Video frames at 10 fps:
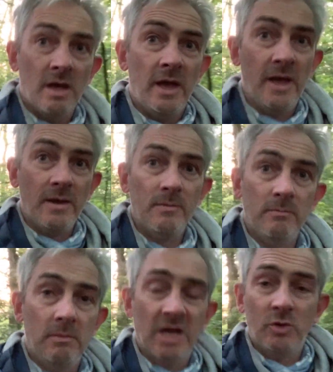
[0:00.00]

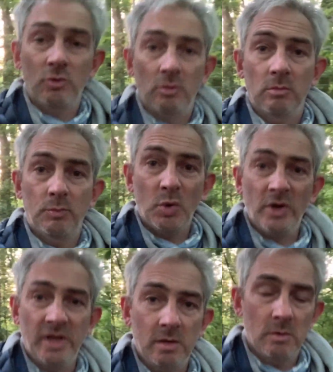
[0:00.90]
I couldn't put
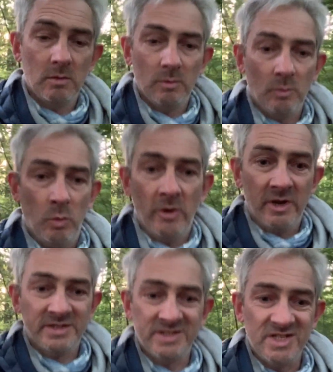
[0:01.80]
it where I
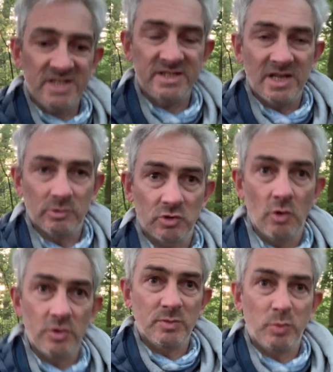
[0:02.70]
suggested I was
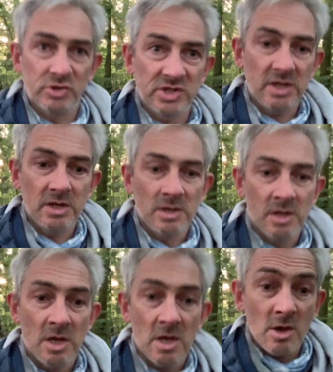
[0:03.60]
going to put it
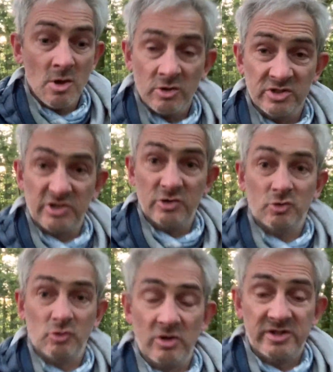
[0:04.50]
because I just
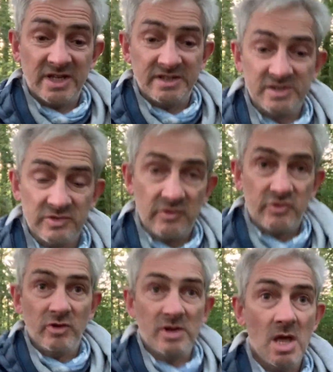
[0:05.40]
couldn't attach it to the
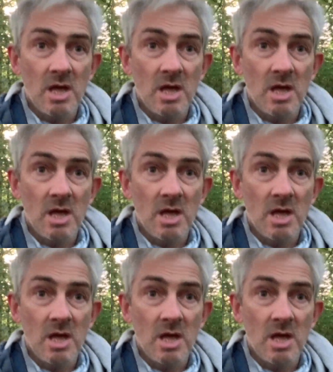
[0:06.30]
tree.